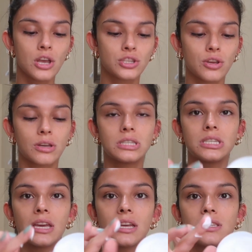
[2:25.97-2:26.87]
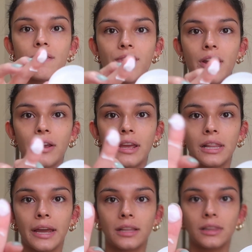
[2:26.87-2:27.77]
so you can see it's a very
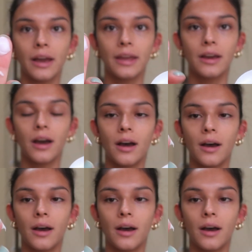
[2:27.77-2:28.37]
like light